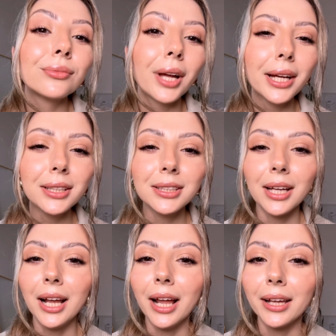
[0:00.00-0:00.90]
I can say I
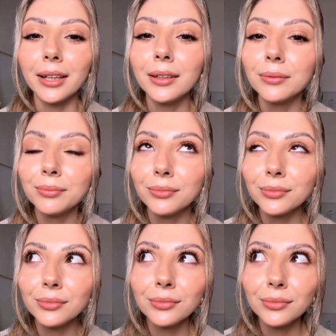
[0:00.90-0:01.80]
like it.
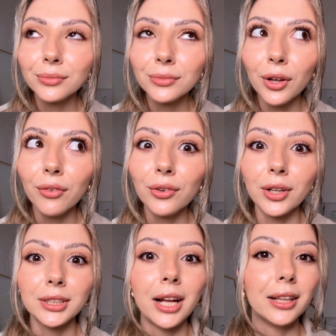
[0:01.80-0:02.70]
Of course,
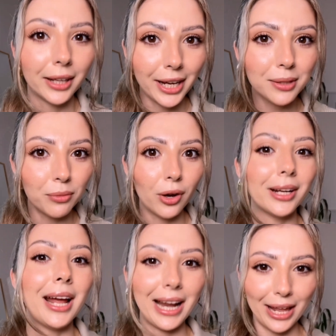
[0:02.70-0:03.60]
I'll try it more and
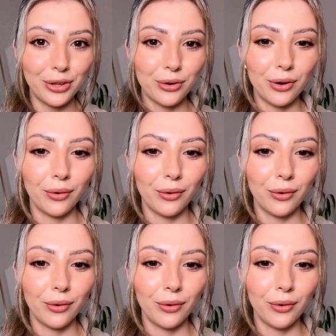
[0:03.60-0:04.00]
I'll let you know.